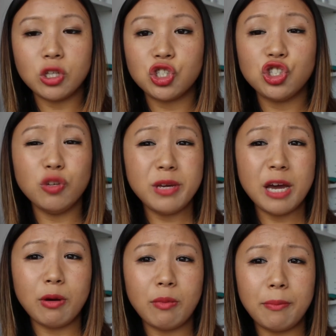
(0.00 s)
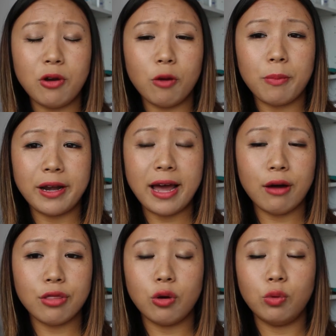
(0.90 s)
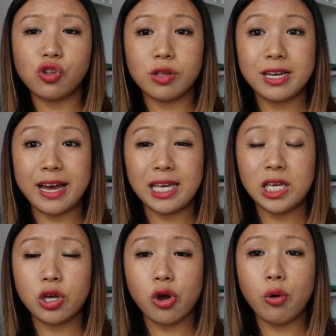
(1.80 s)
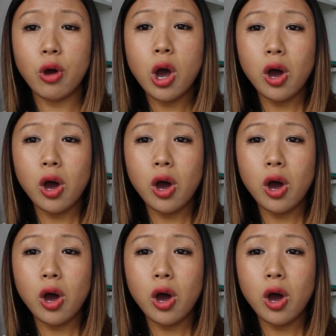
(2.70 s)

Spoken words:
which should be up on my blog by now, so which is the Eyeko